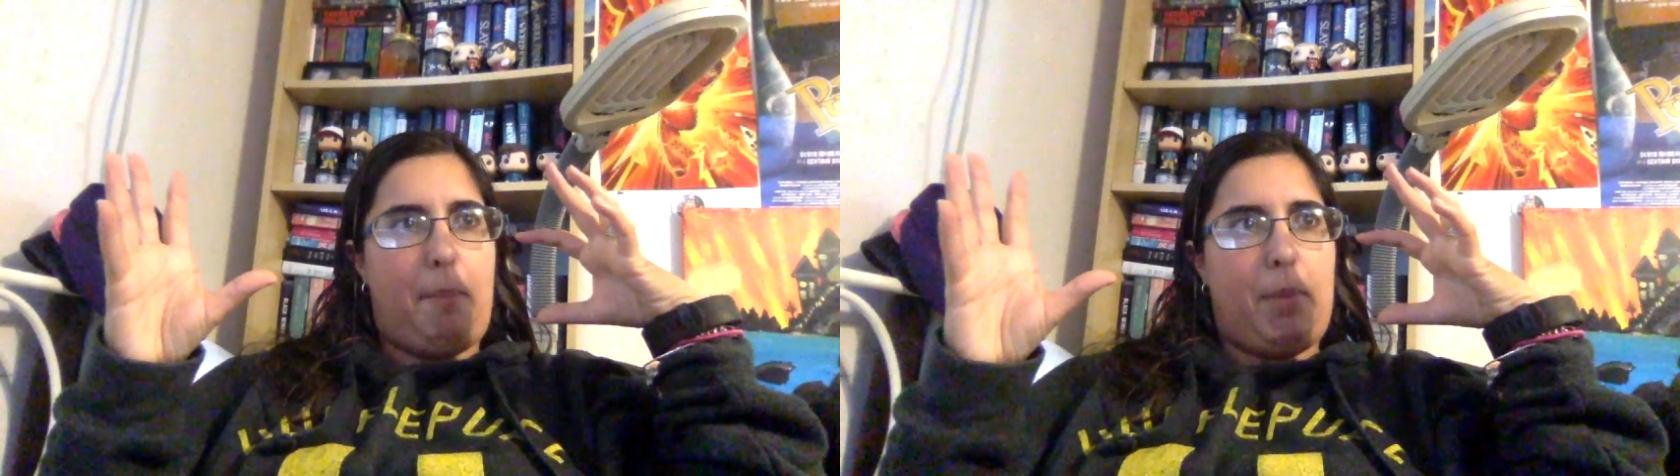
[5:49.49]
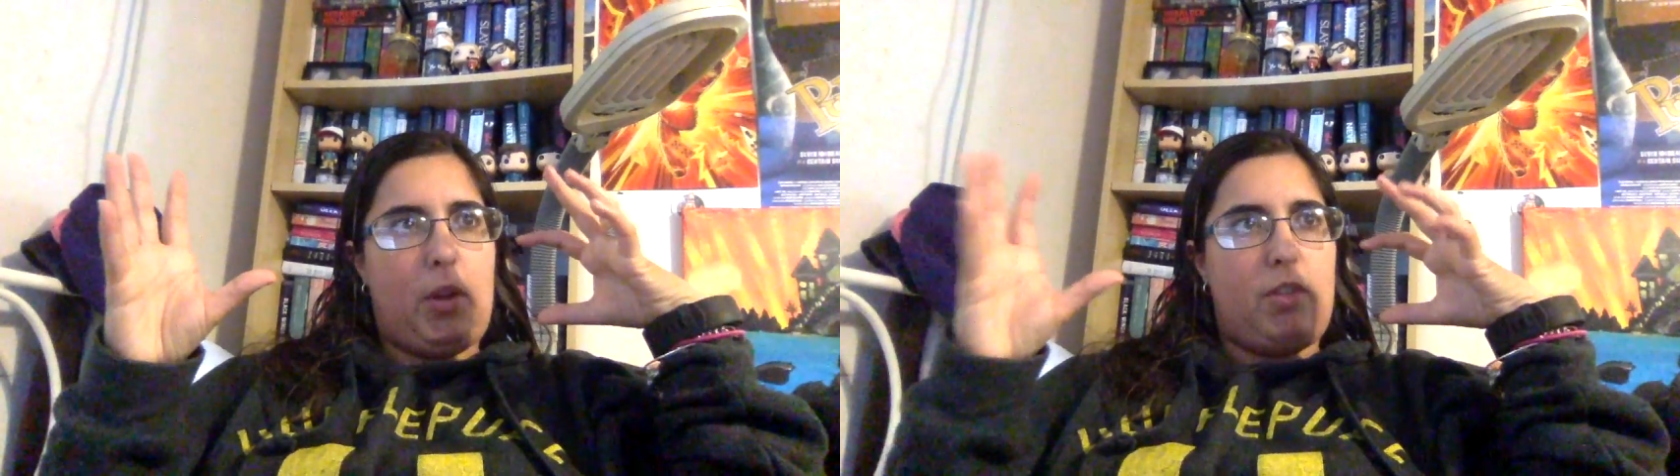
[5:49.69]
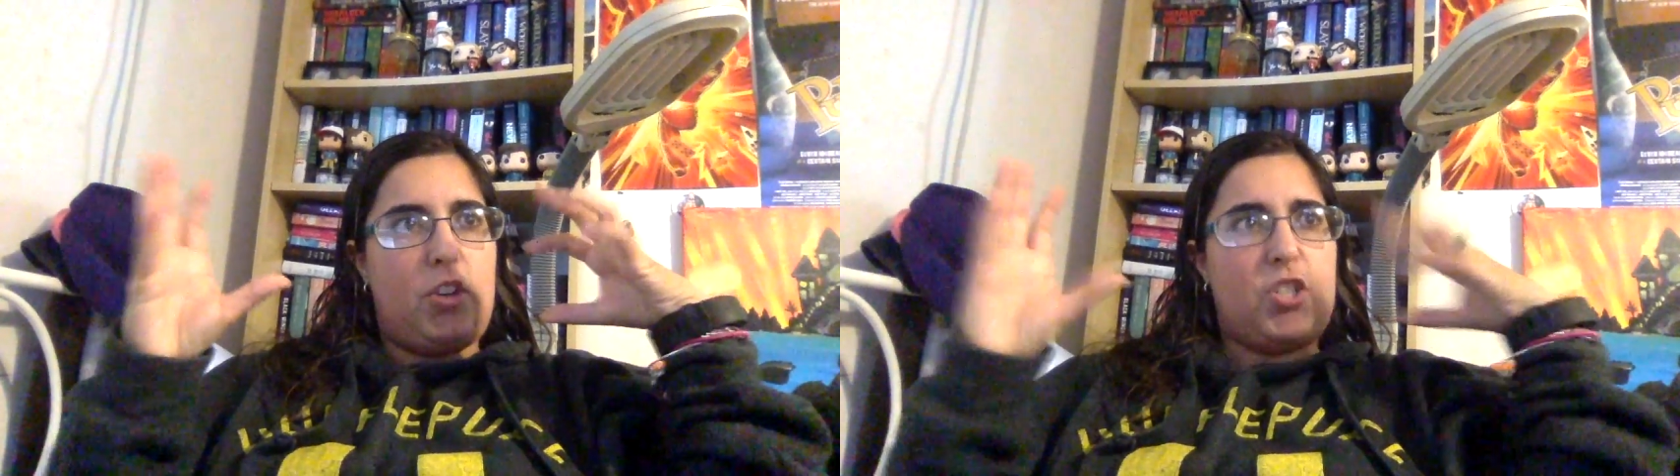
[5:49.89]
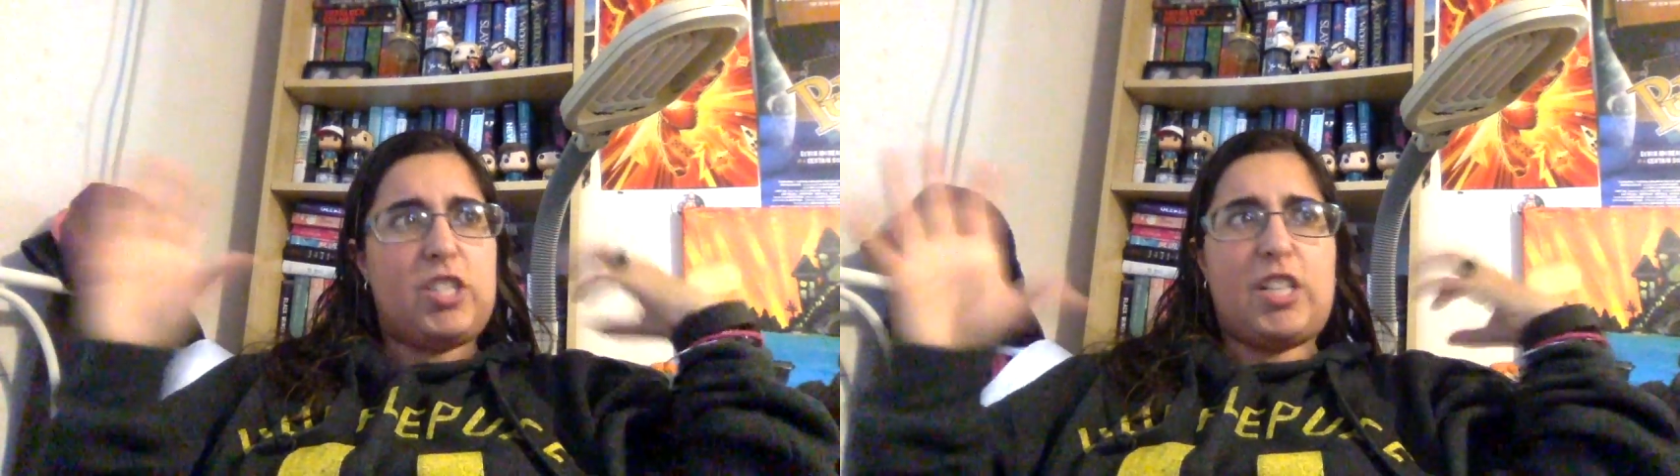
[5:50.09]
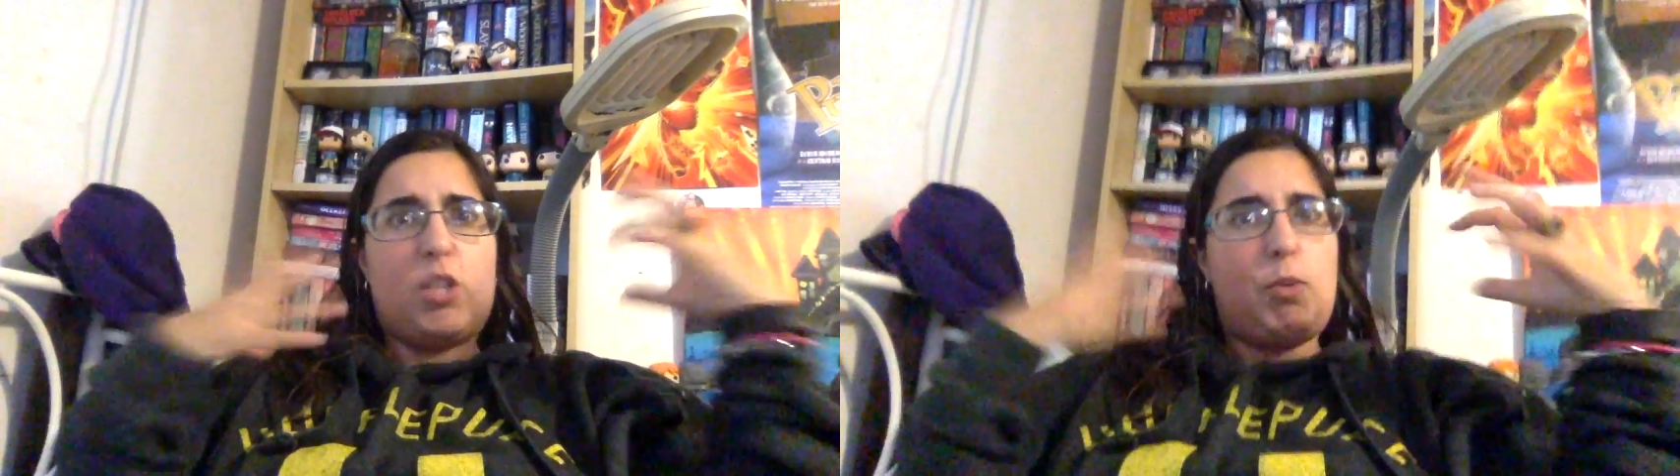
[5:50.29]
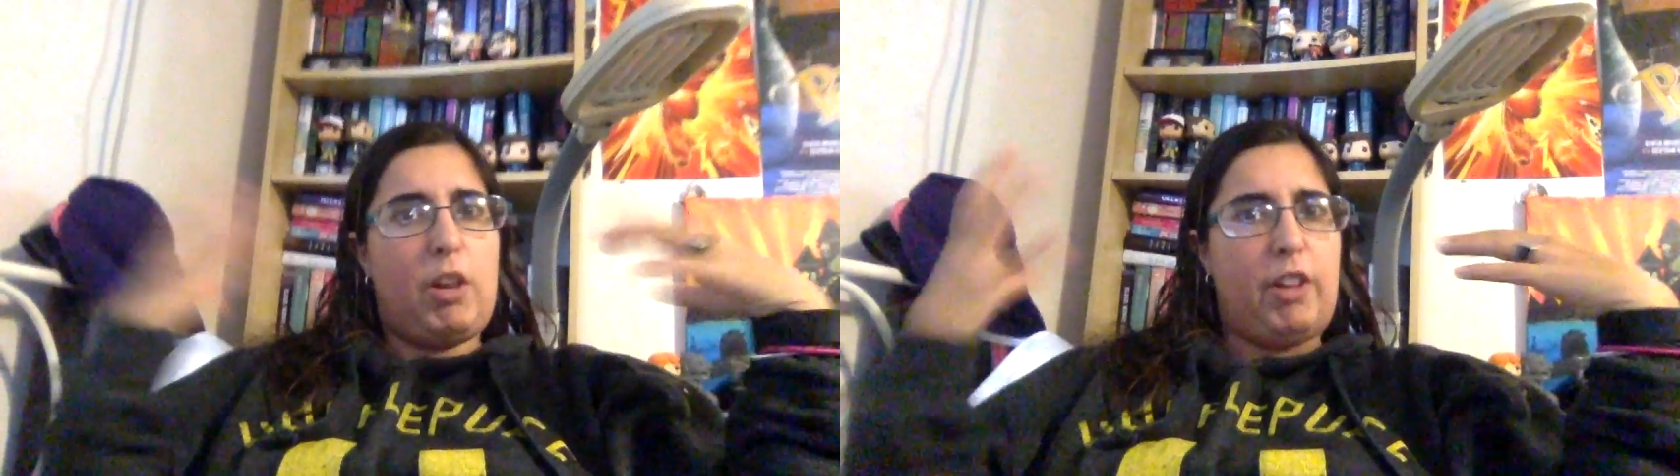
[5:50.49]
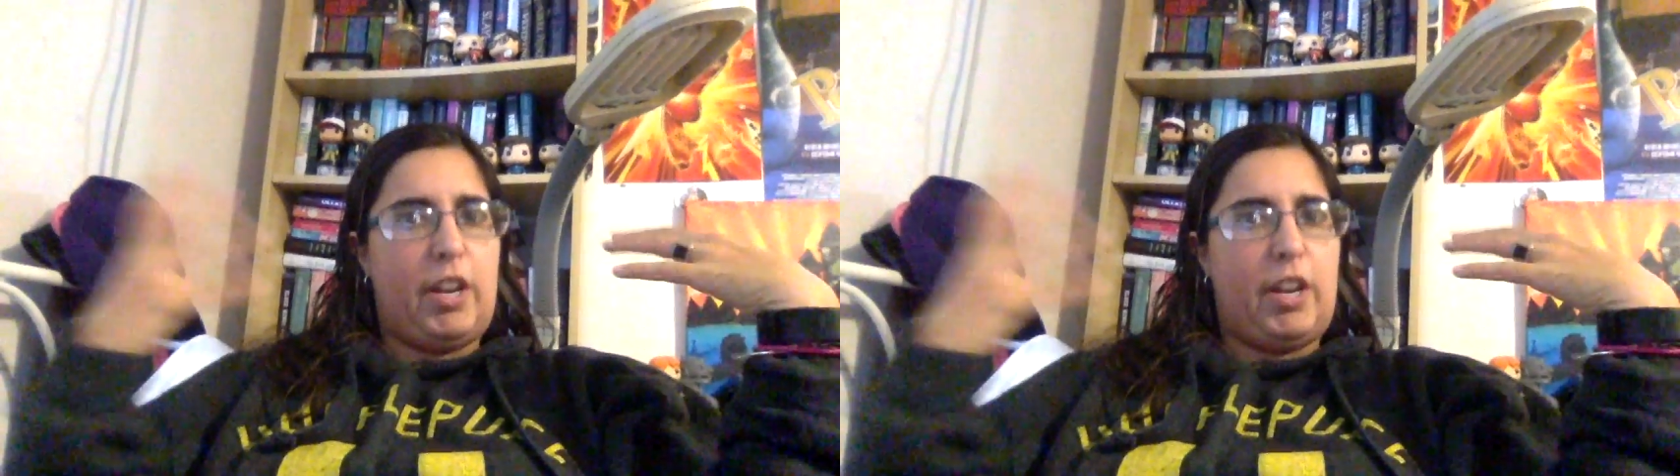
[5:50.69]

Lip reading: but it just deals with a lot of